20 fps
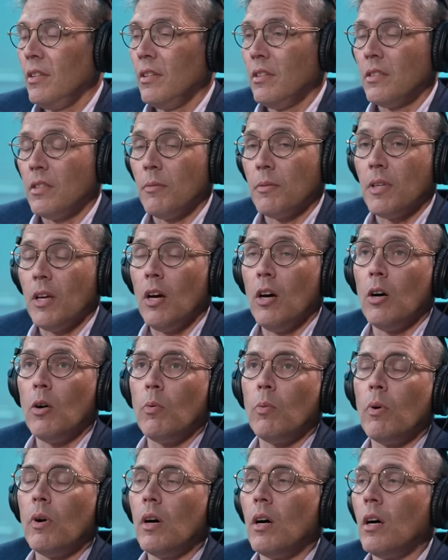Someone said,
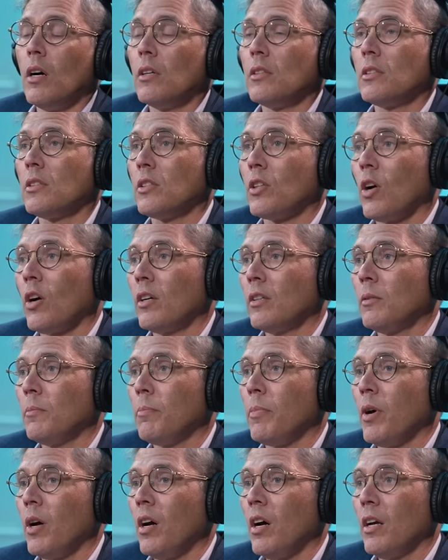"Oh, uh, start
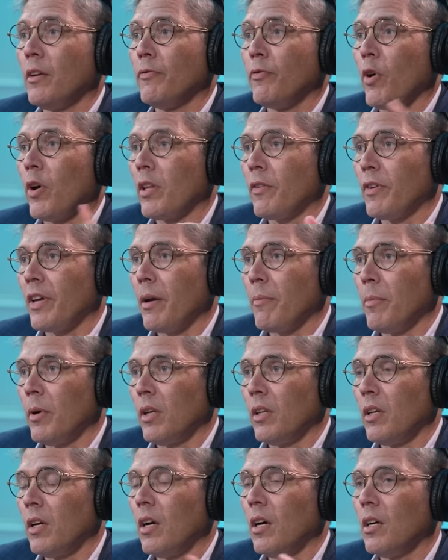by finding if you get
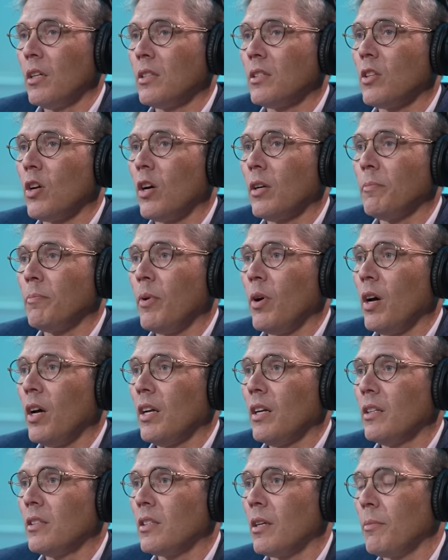money. Uh, start
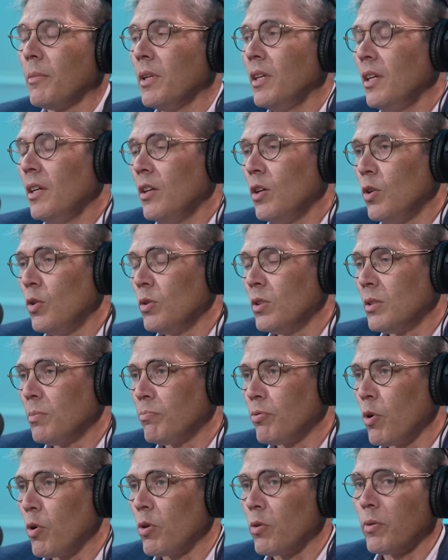by someone who's
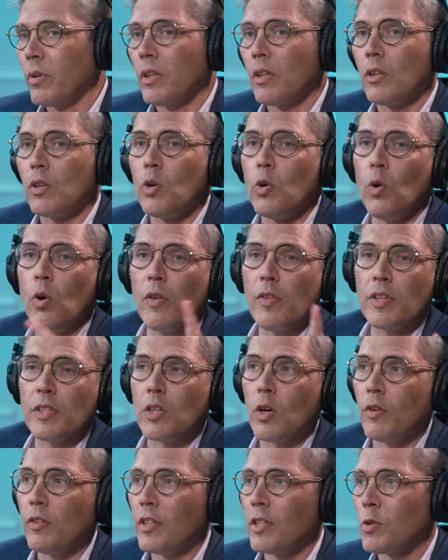brokering. Call this.
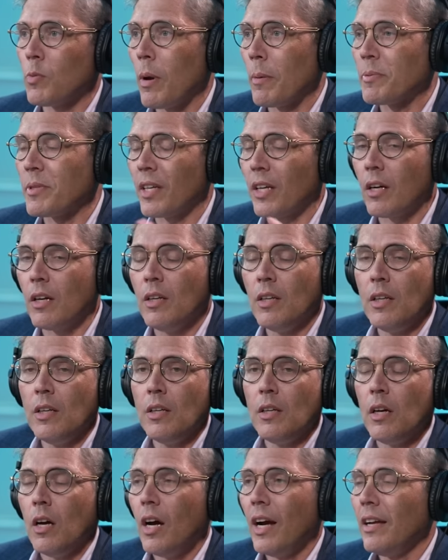Go onto this website." Go,
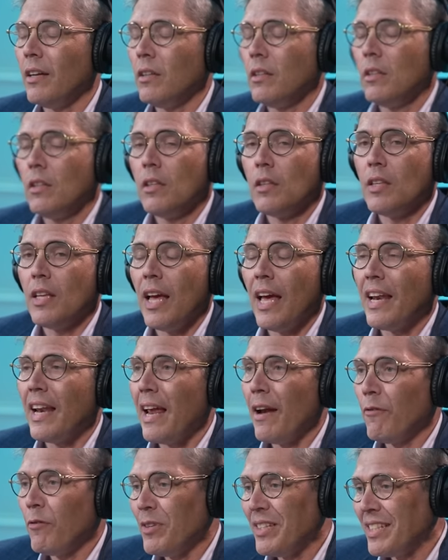and
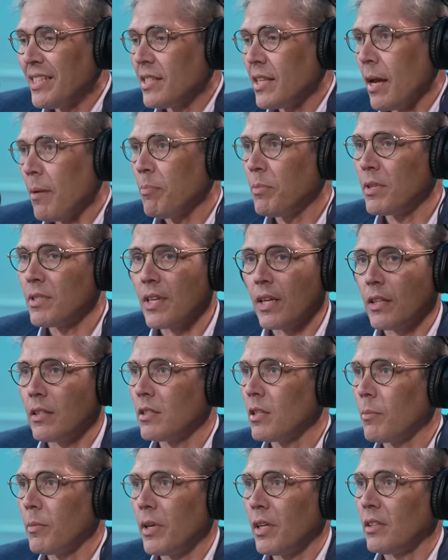every step is like
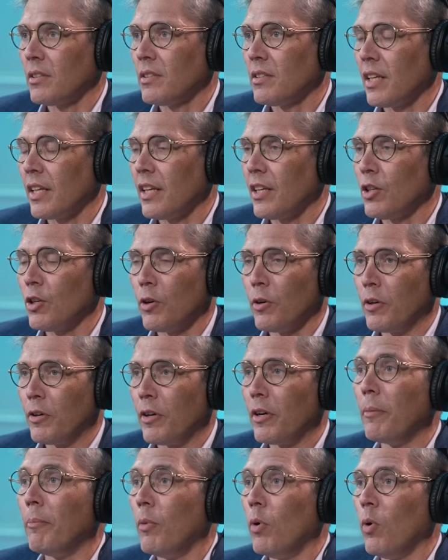someone else. Like you know, you're
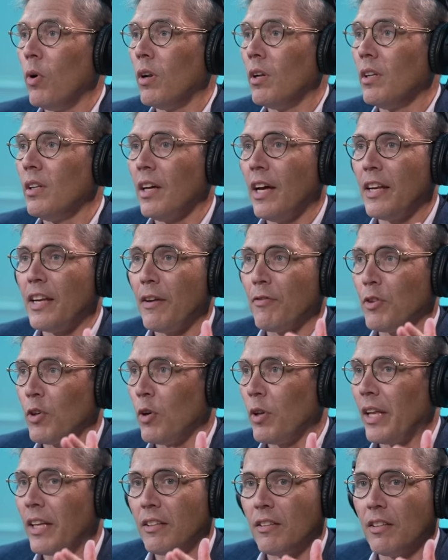in a mall and you have to
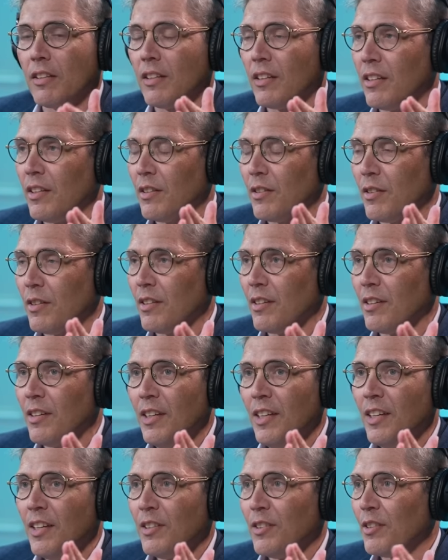go like to the to the
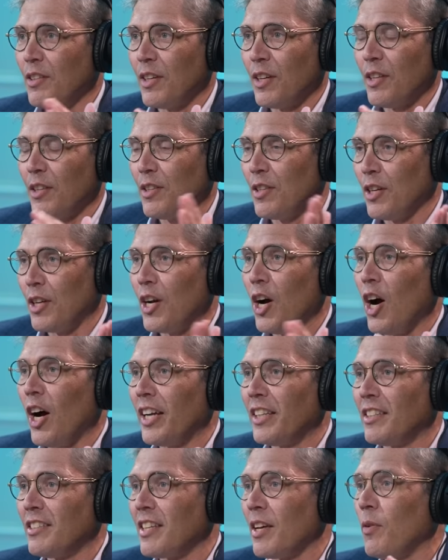to the to
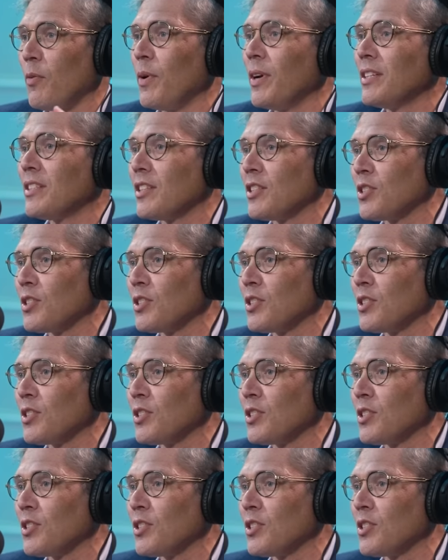guide to say where's right.